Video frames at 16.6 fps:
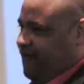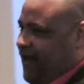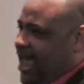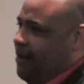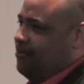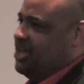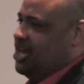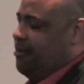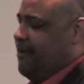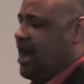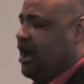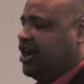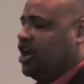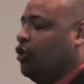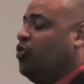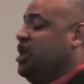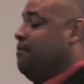family in
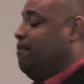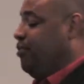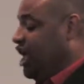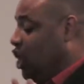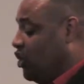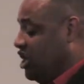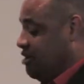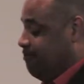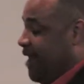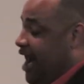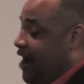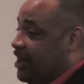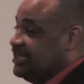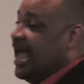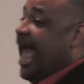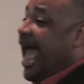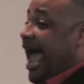America, rebuilding
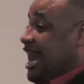marriage,